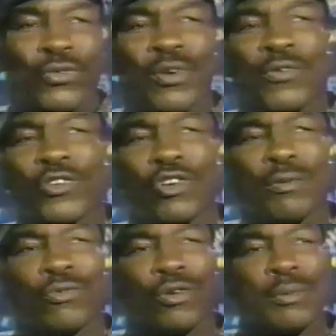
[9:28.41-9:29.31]
three or four
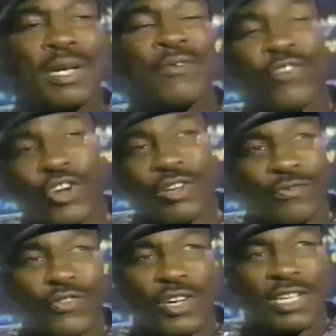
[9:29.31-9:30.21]
years before. We became very
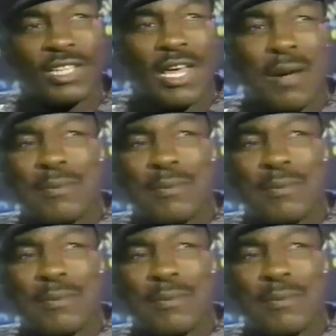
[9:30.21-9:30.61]
good friends.